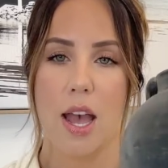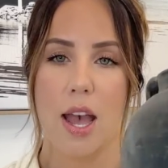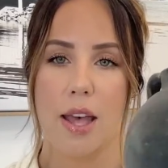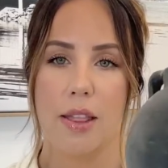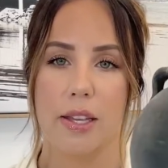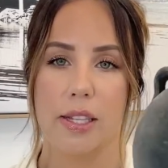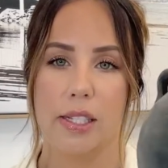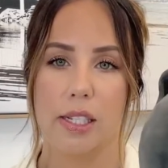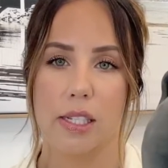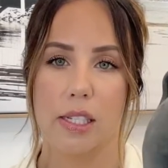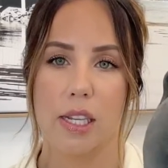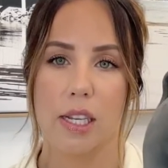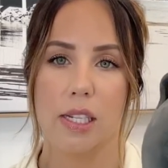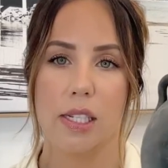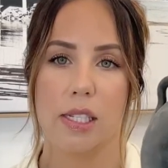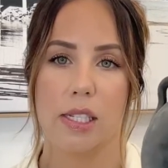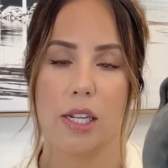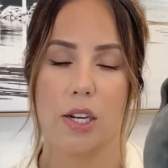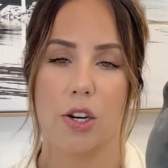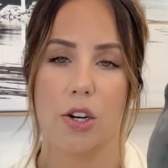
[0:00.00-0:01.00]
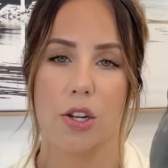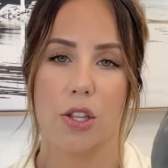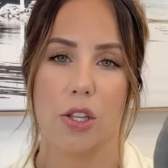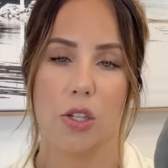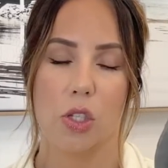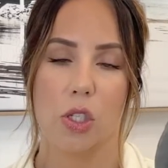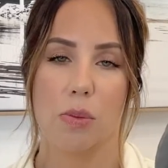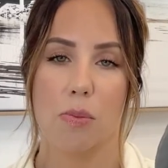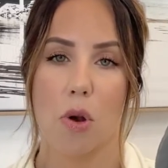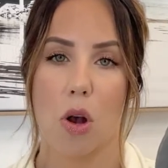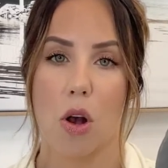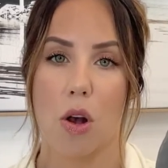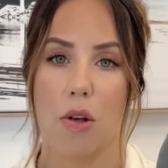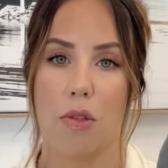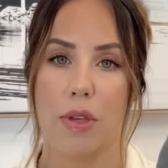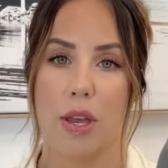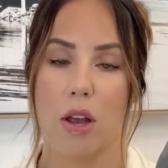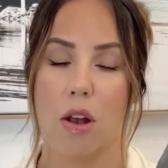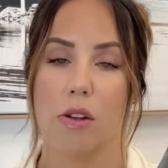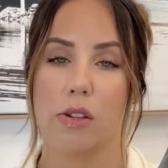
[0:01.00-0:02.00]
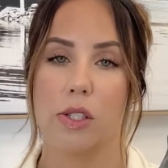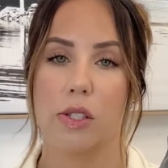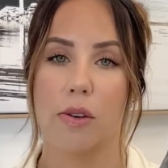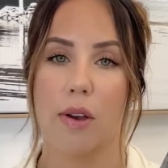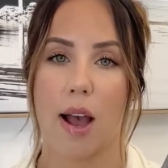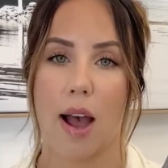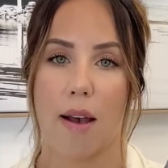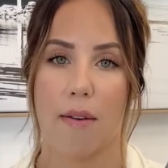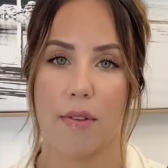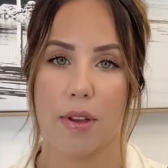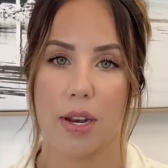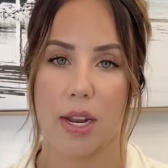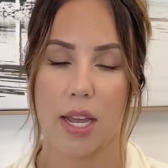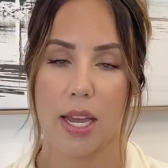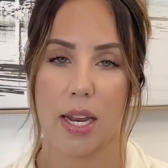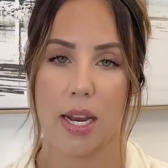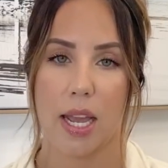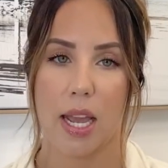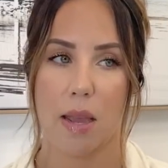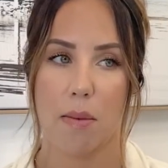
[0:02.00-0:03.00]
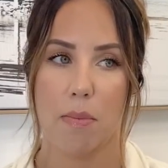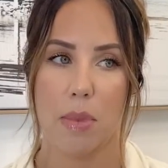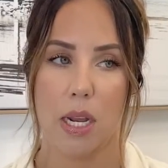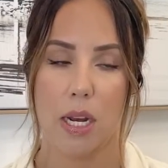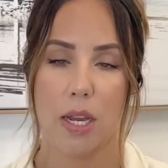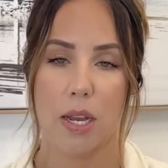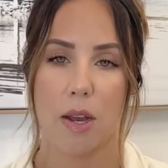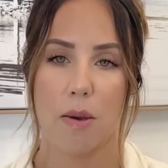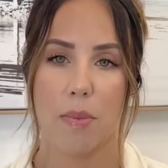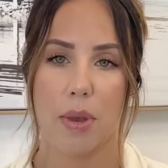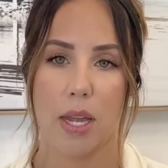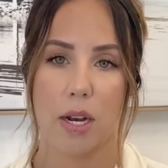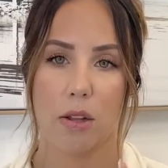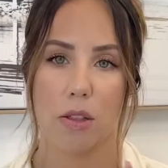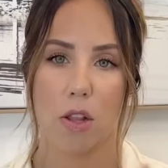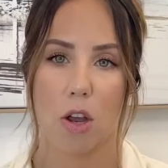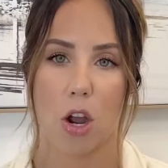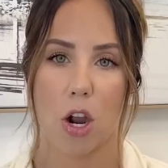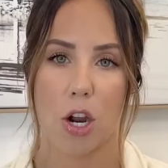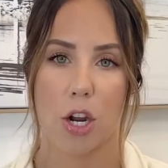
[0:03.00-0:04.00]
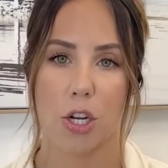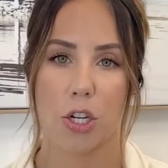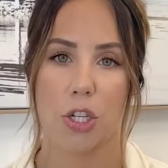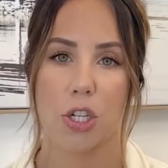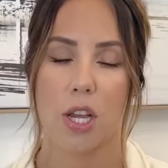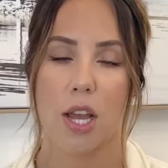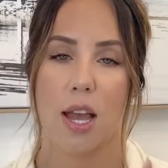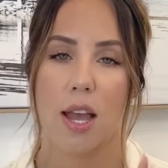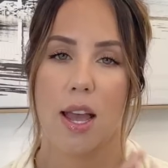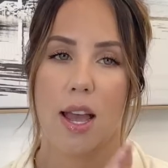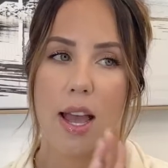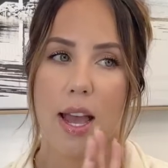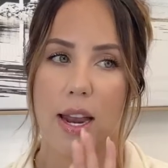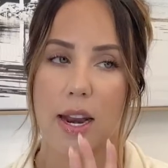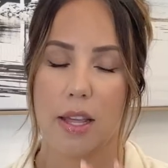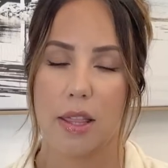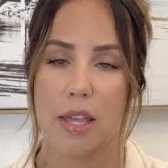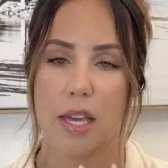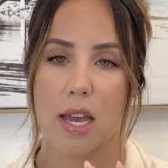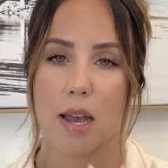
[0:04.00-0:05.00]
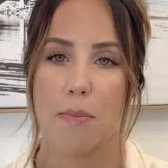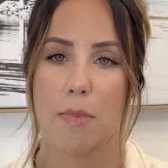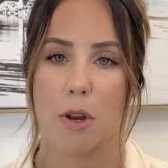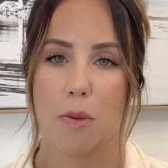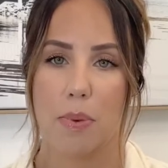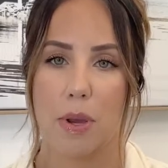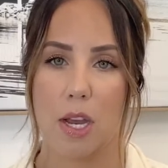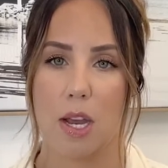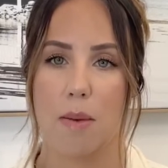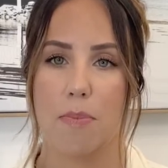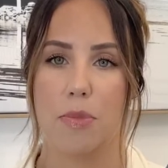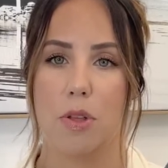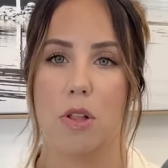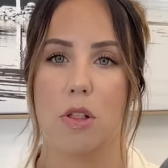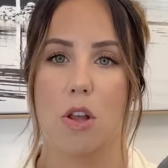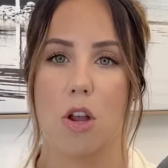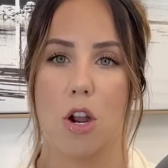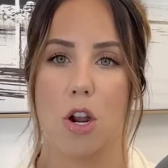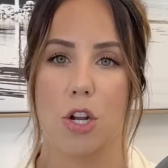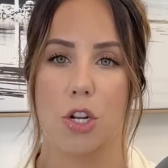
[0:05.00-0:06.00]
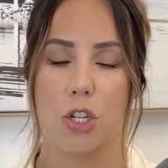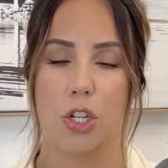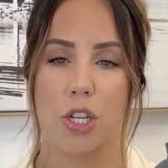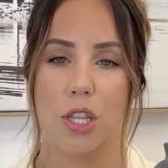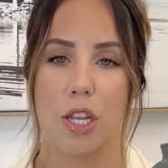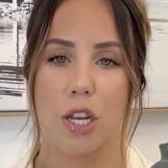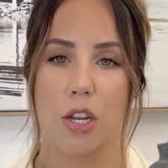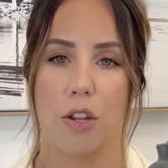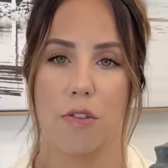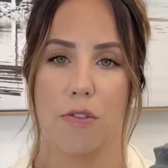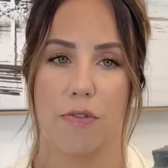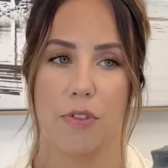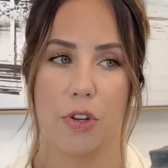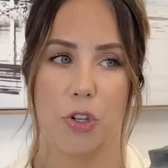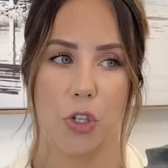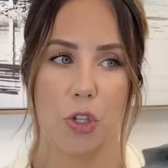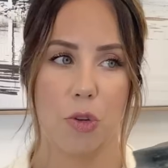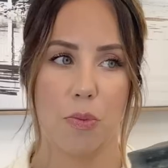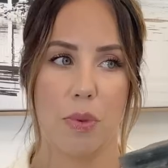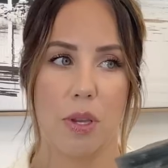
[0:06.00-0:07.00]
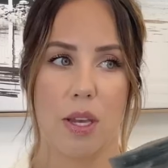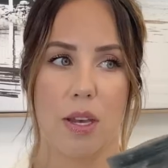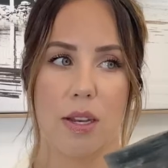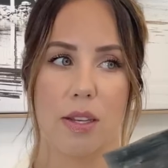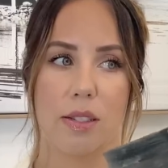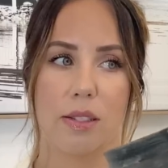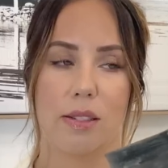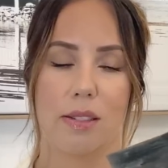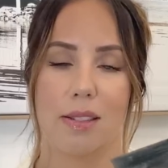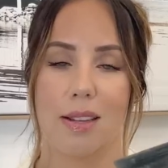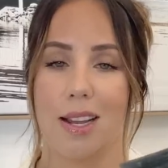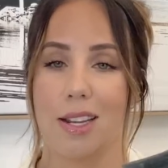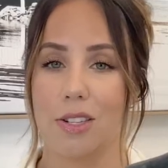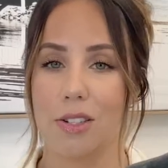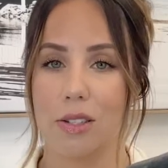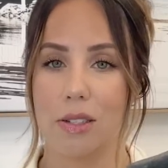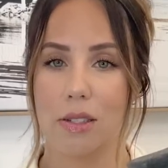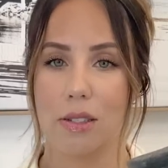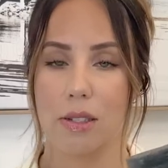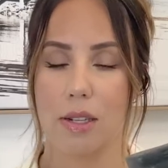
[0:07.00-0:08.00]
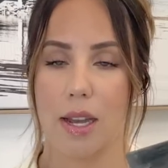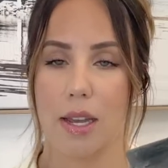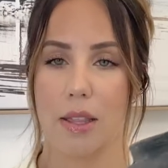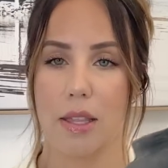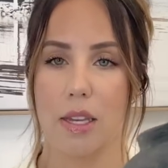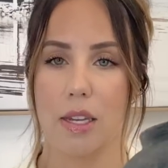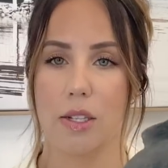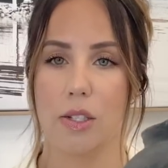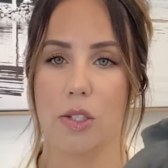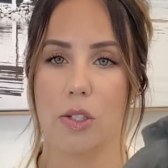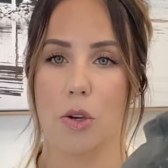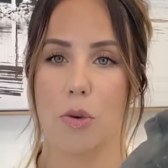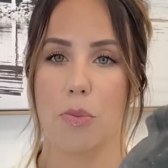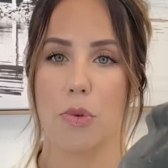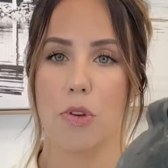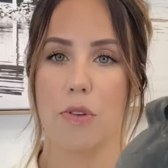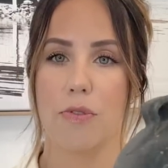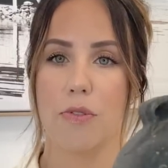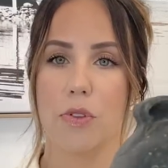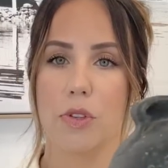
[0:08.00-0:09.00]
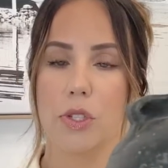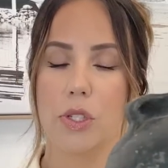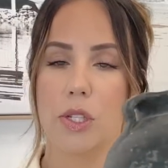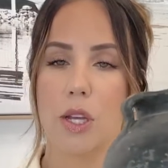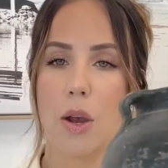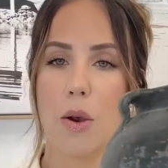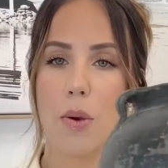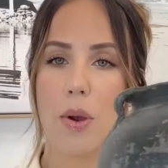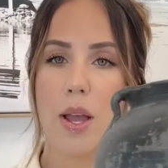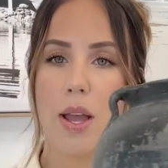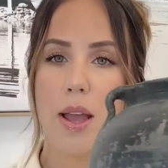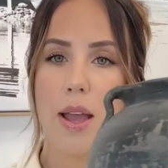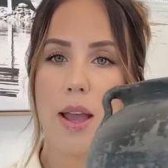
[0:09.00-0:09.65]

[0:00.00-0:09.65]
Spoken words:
This is considered the small. They also have it in a medium and a large, and I think I'm gonna pick up the large in the near future because I think it's so beautiful. So